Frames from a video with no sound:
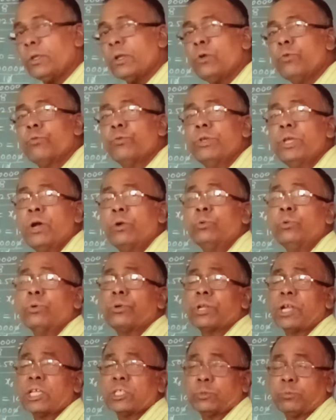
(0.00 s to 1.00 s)
we have to
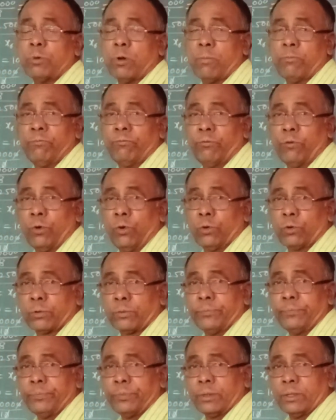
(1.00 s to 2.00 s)
transform
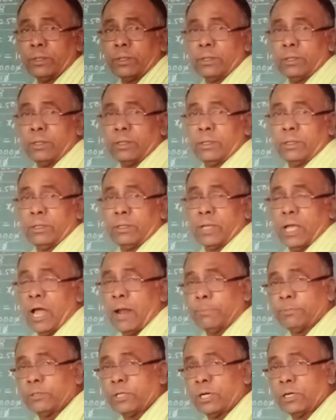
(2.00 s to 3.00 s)
4.
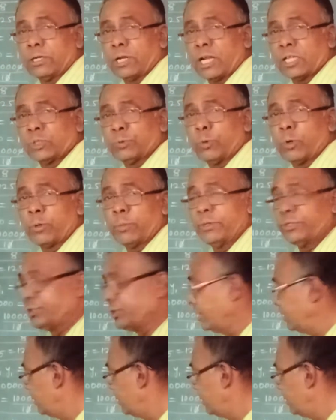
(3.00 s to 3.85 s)
After transformation